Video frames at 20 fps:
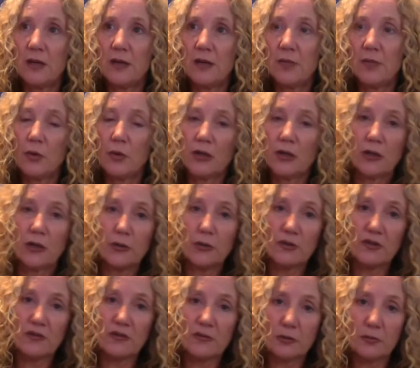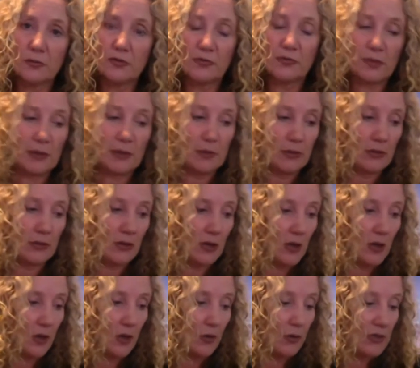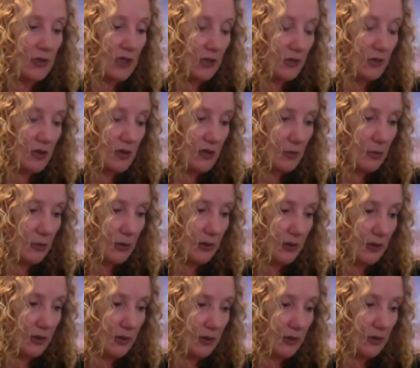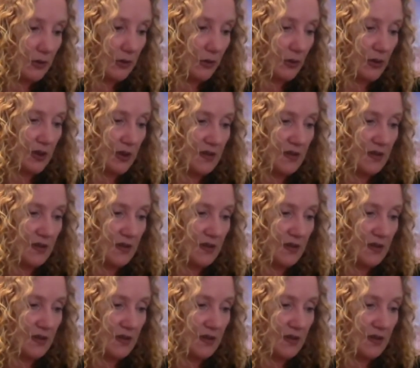a more inclusive group of people who adhere to the political accord,